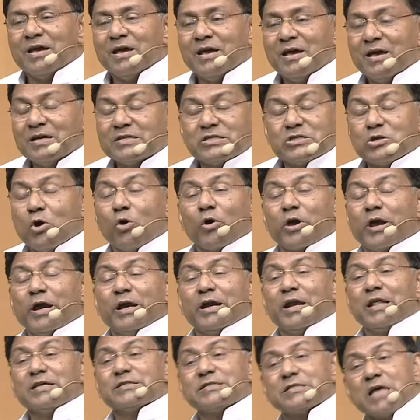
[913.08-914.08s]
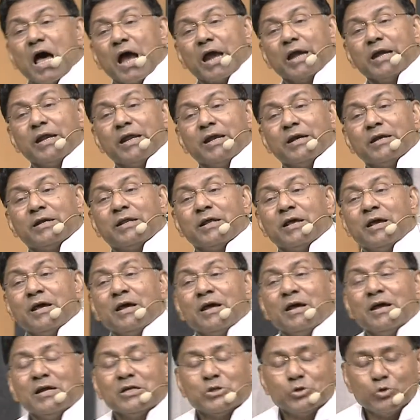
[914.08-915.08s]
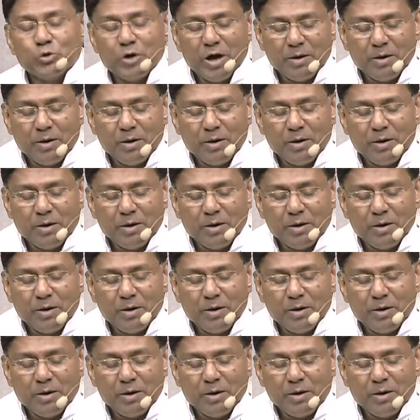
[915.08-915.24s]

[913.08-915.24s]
So he decided to